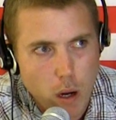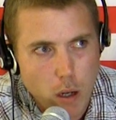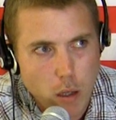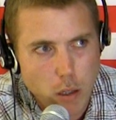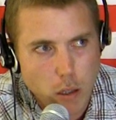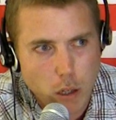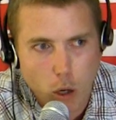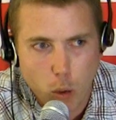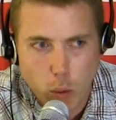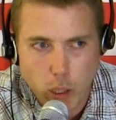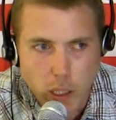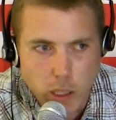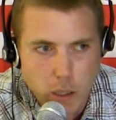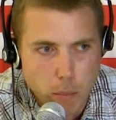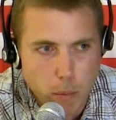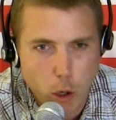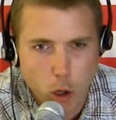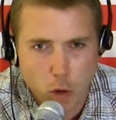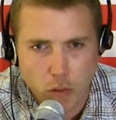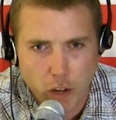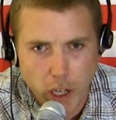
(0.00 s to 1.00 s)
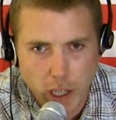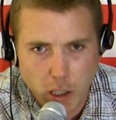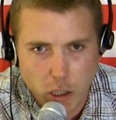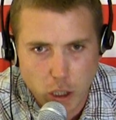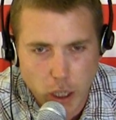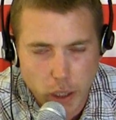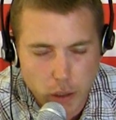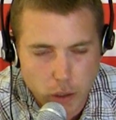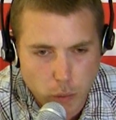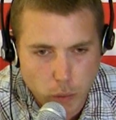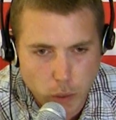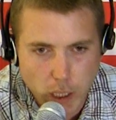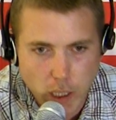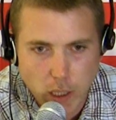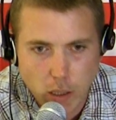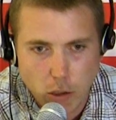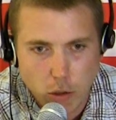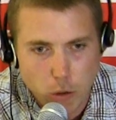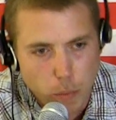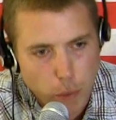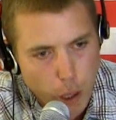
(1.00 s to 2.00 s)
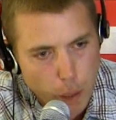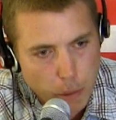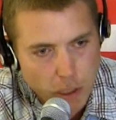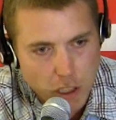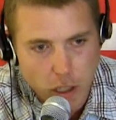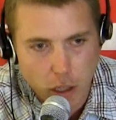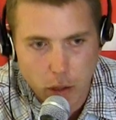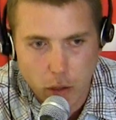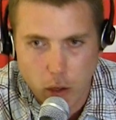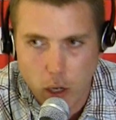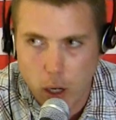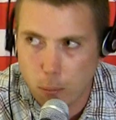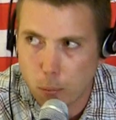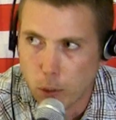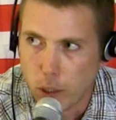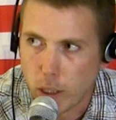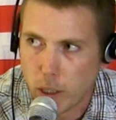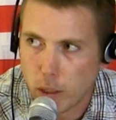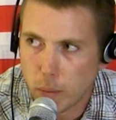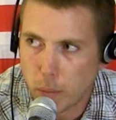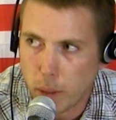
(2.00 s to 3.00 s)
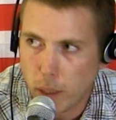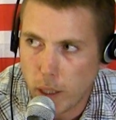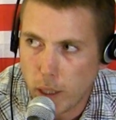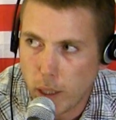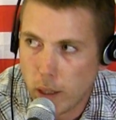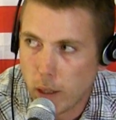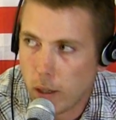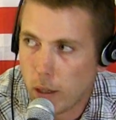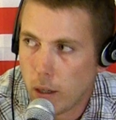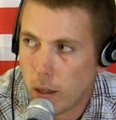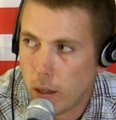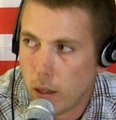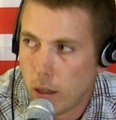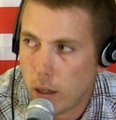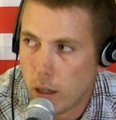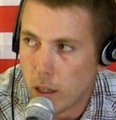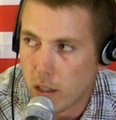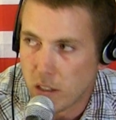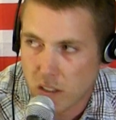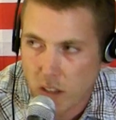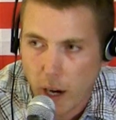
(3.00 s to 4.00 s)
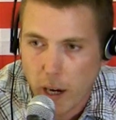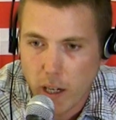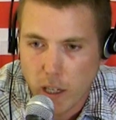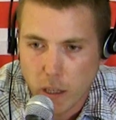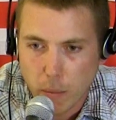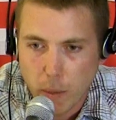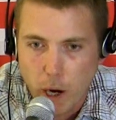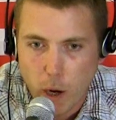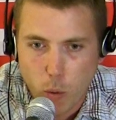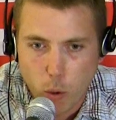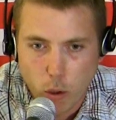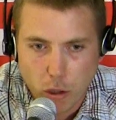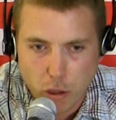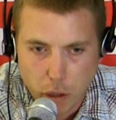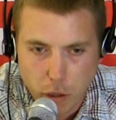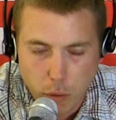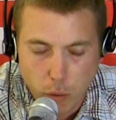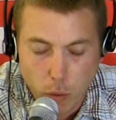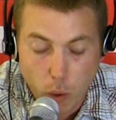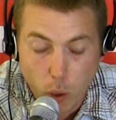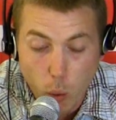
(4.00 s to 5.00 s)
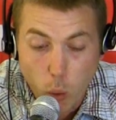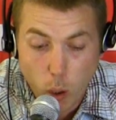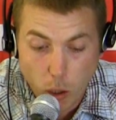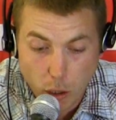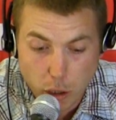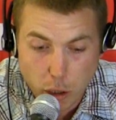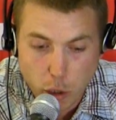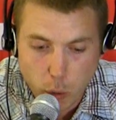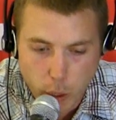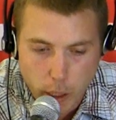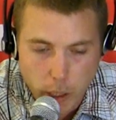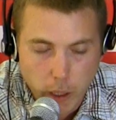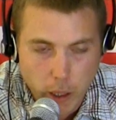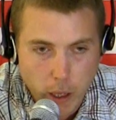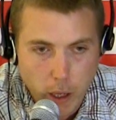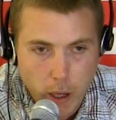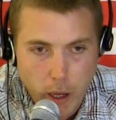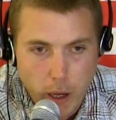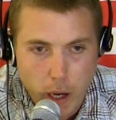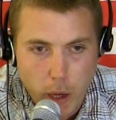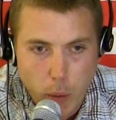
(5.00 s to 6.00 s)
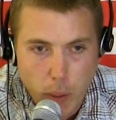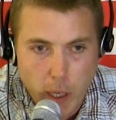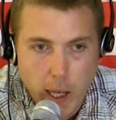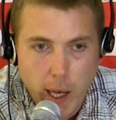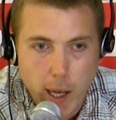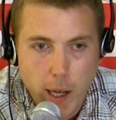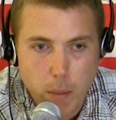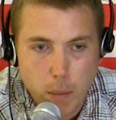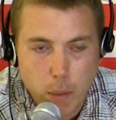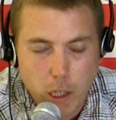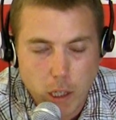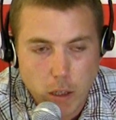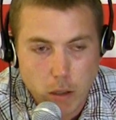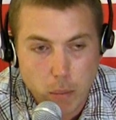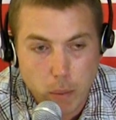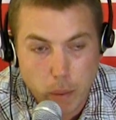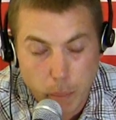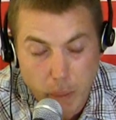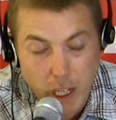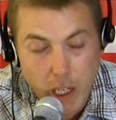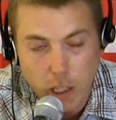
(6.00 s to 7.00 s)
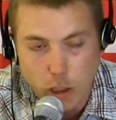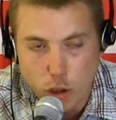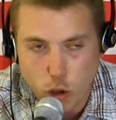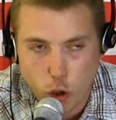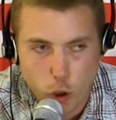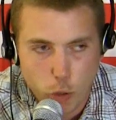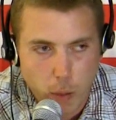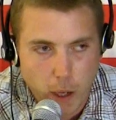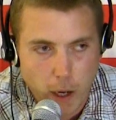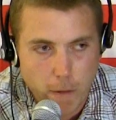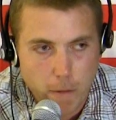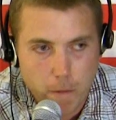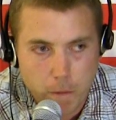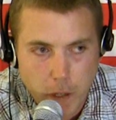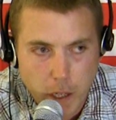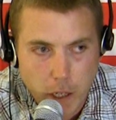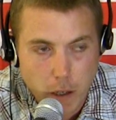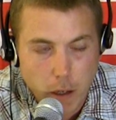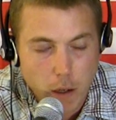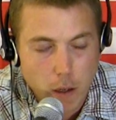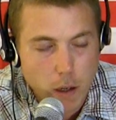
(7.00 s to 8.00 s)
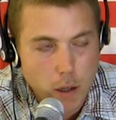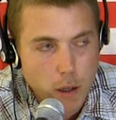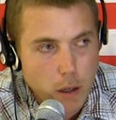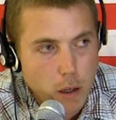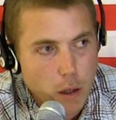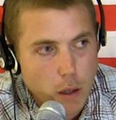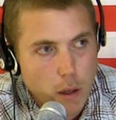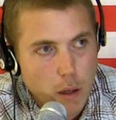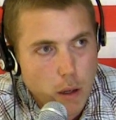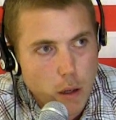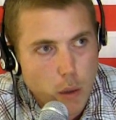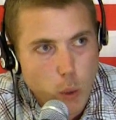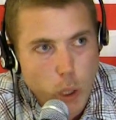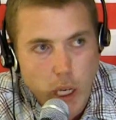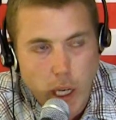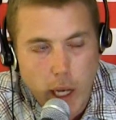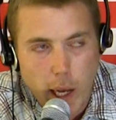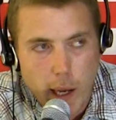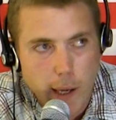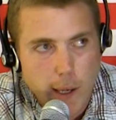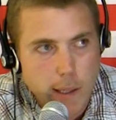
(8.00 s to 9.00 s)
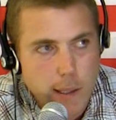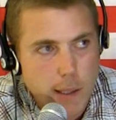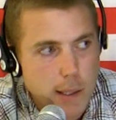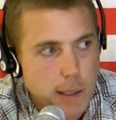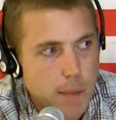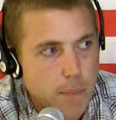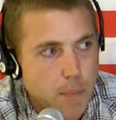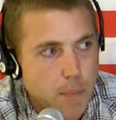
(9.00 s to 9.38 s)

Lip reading: we need to motivate each other. We need to pump each other up. We need to be excited about what we're doing. And we can't be controlled by fear. We can't